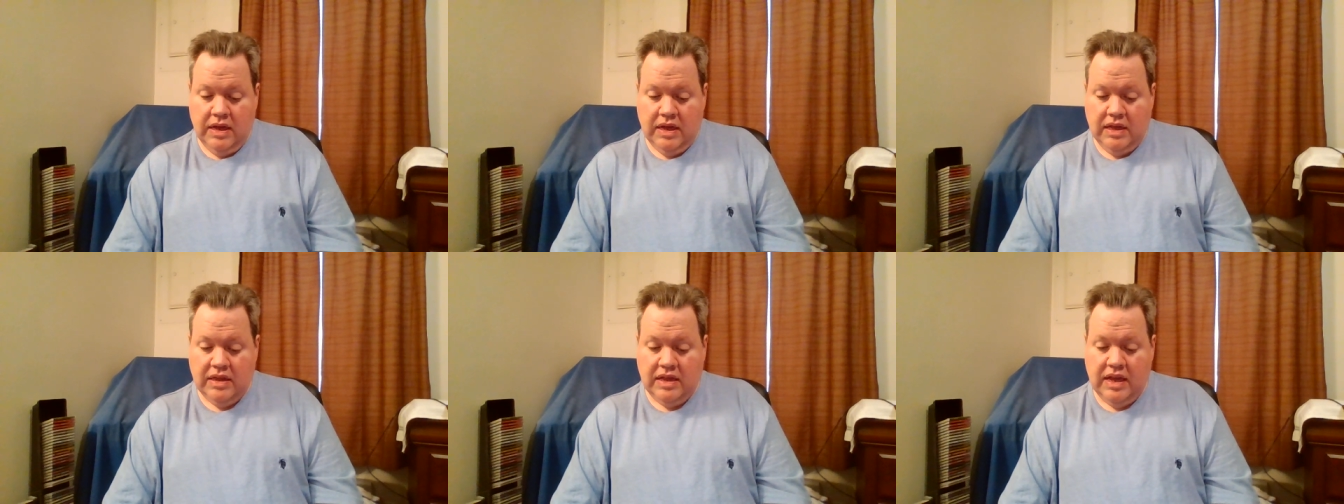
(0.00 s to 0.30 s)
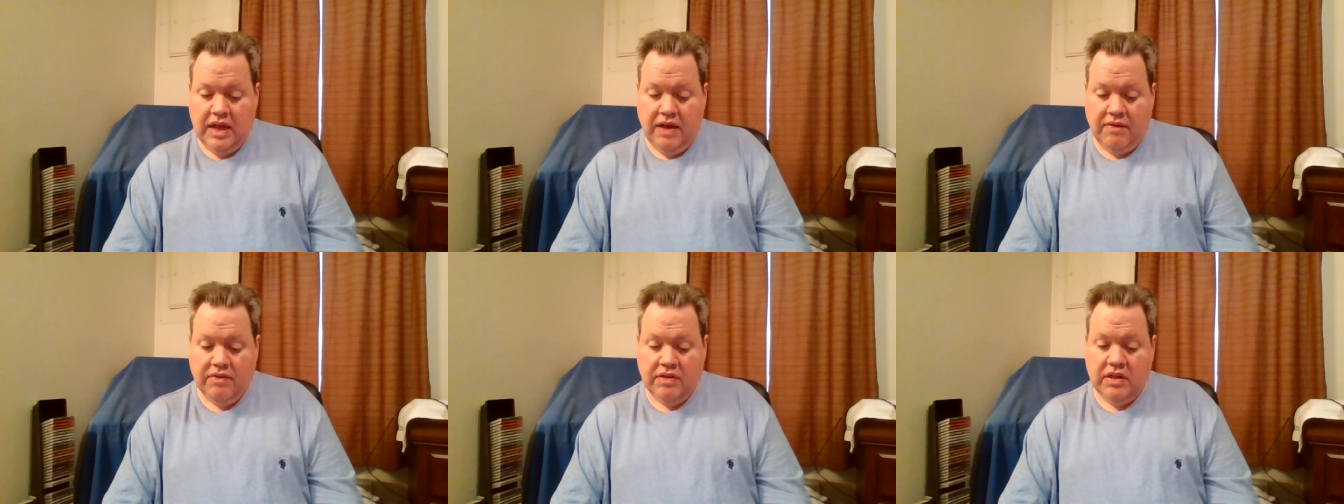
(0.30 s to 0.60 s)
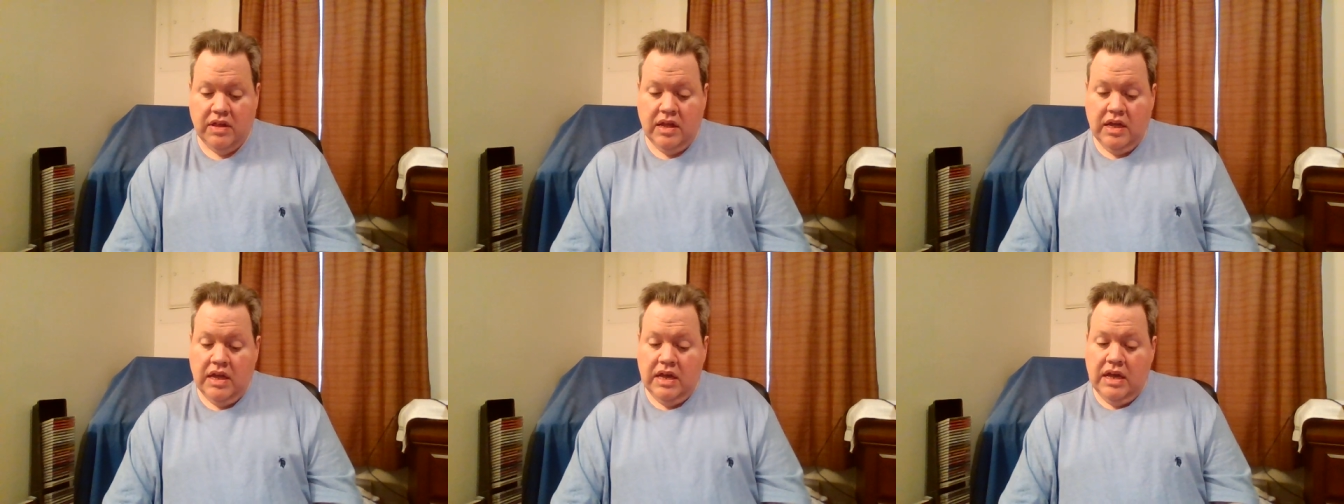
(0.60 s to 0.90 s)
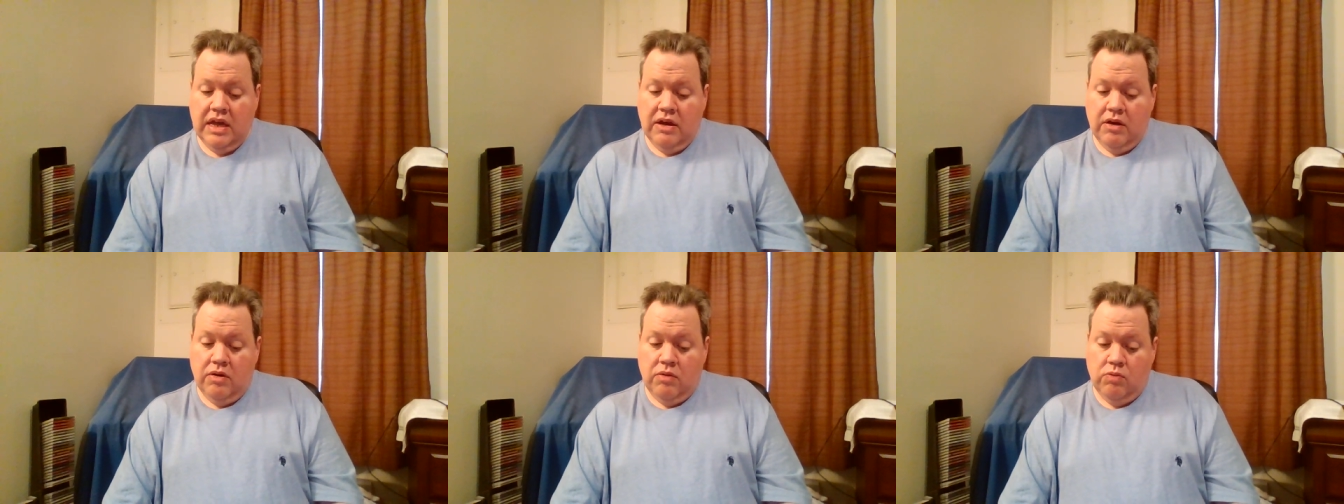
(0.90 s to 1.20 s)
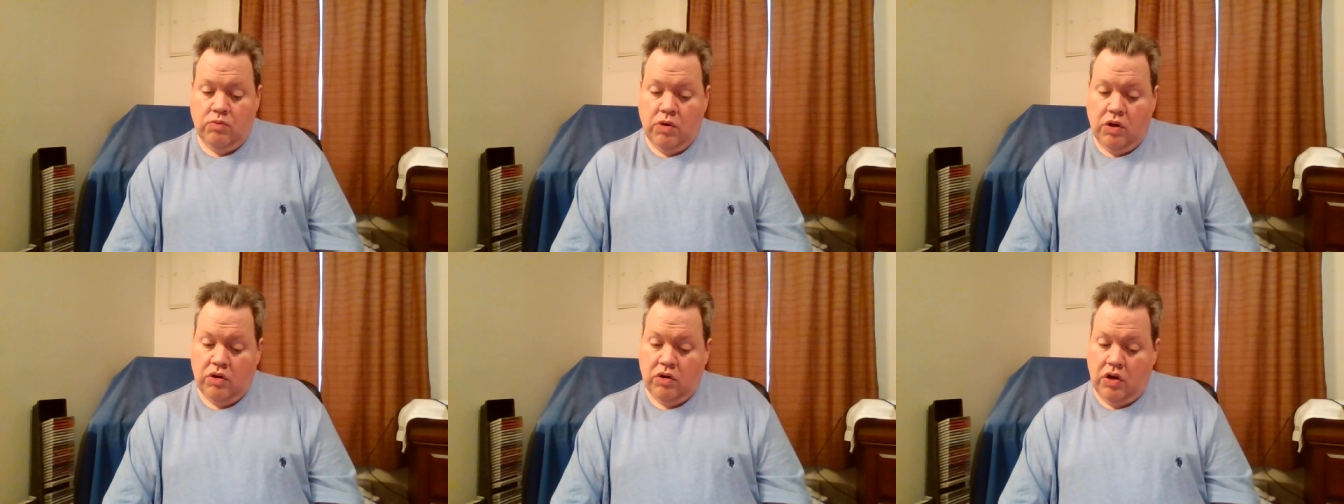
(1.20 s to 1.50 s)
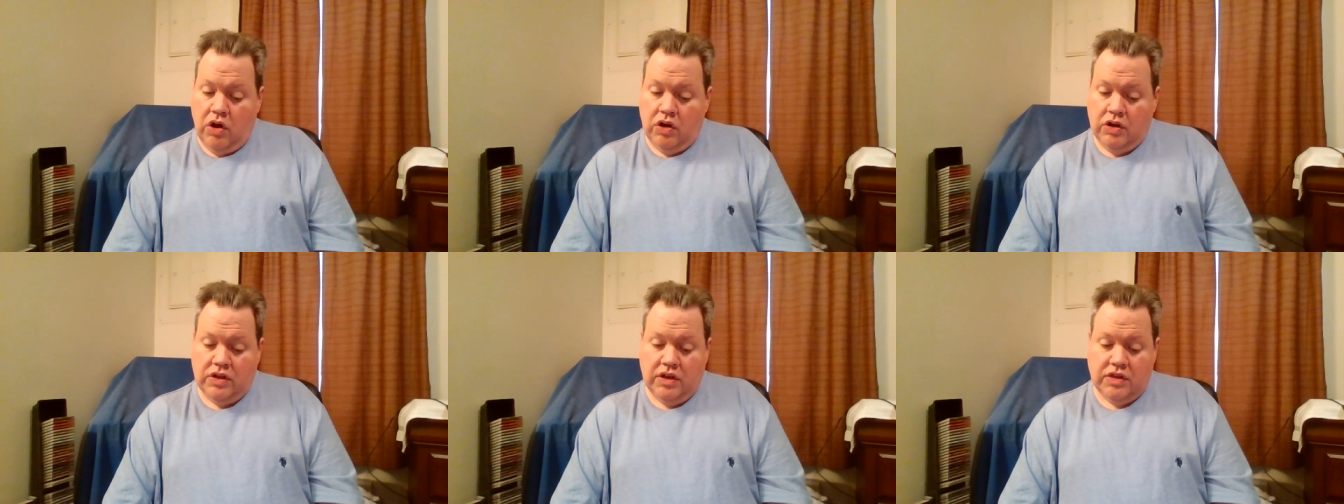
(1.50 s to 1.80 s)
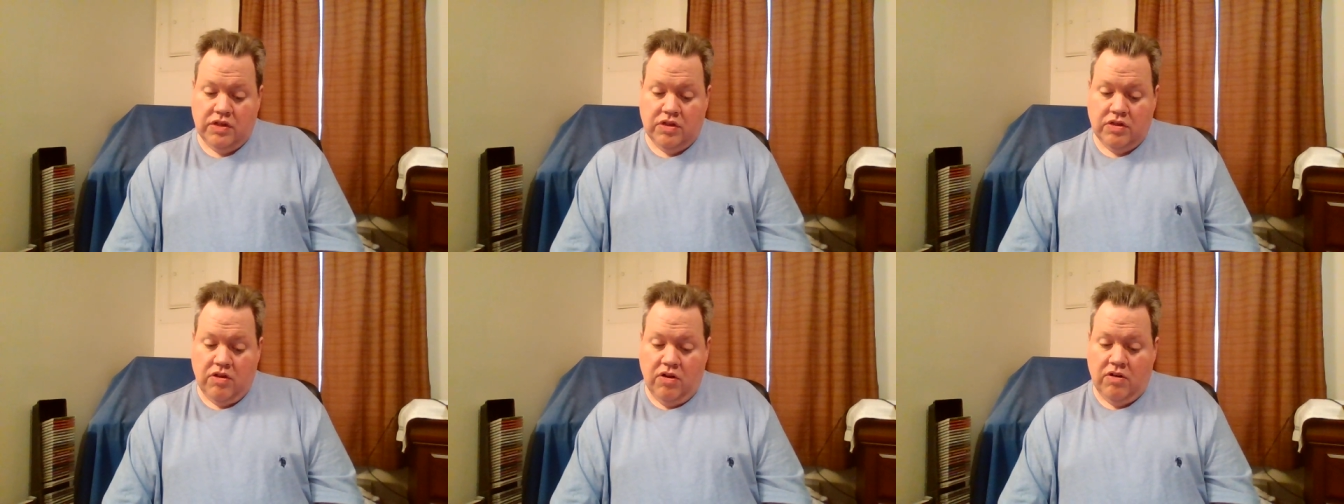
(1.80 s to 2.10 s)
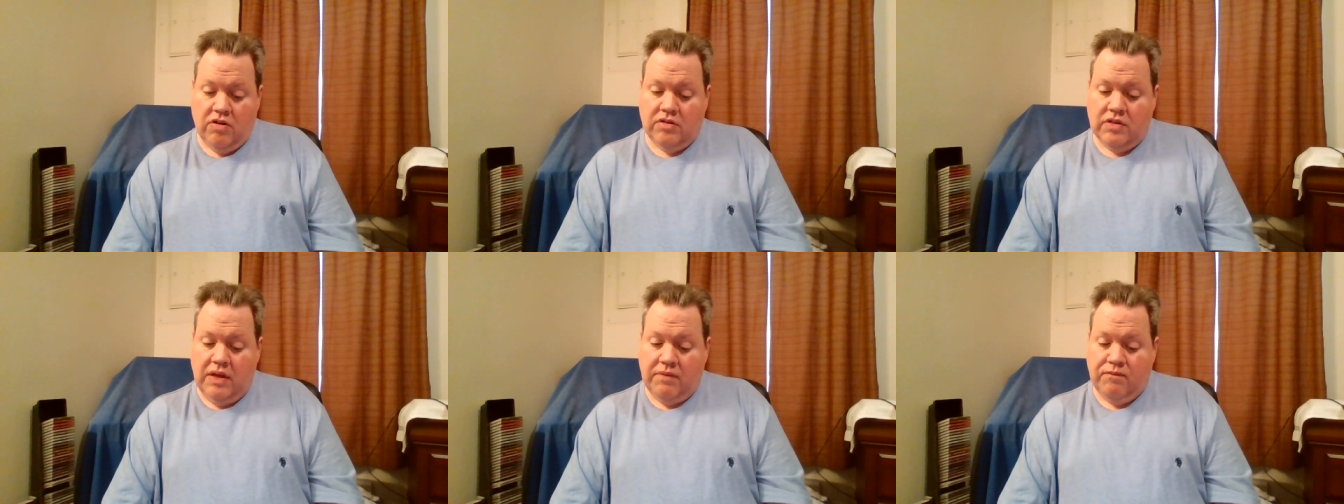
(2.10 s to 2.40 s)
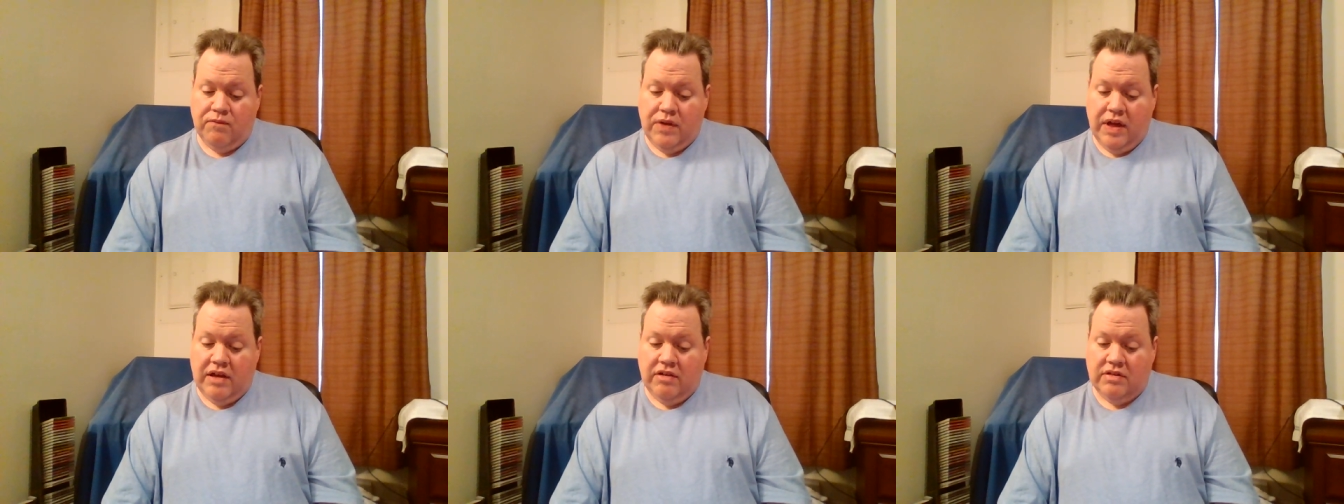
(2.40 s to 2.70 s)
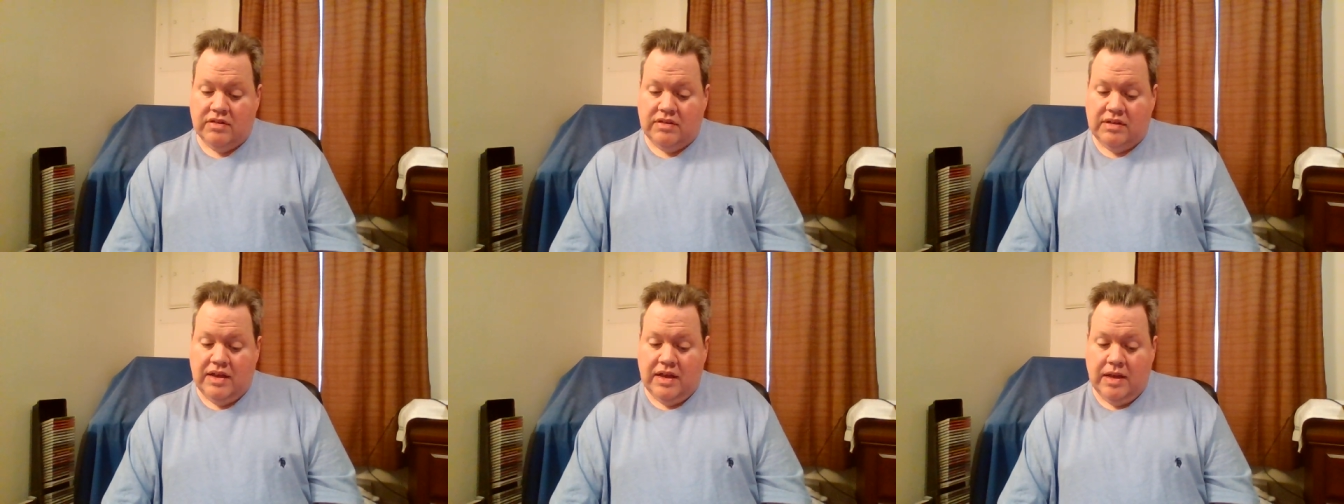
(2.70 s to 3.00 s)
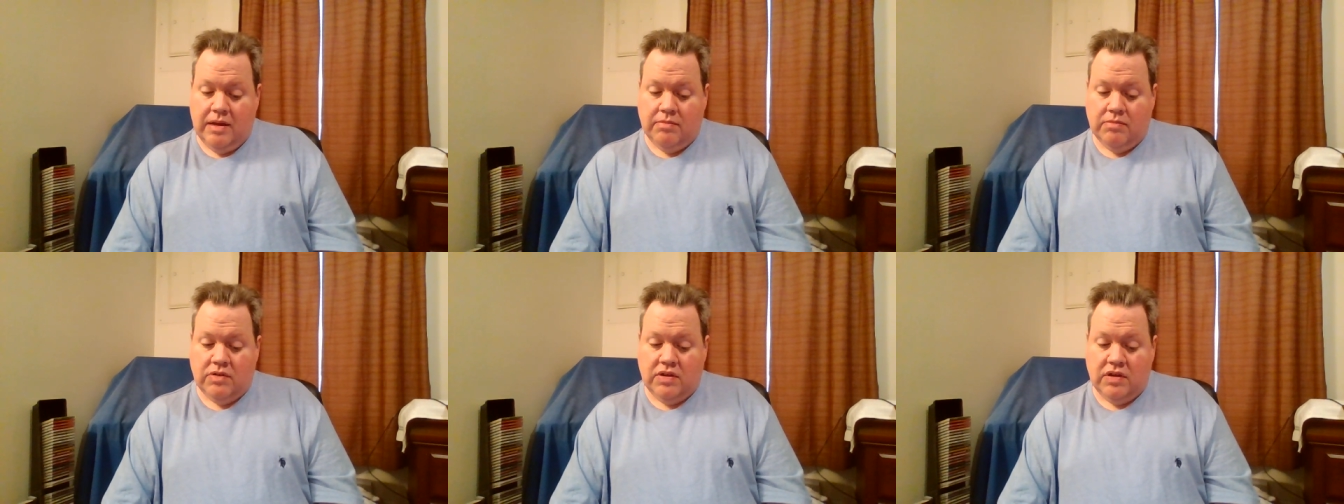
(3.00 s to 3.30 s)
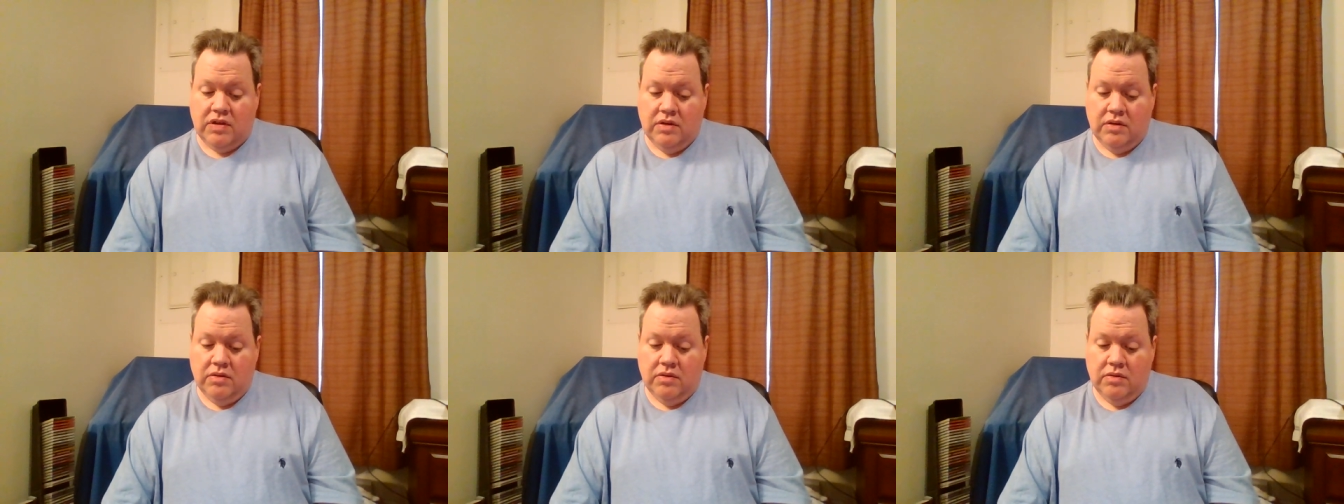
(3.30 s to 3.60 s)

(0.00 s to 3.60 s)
in the oven. Well, on a third and final attempt,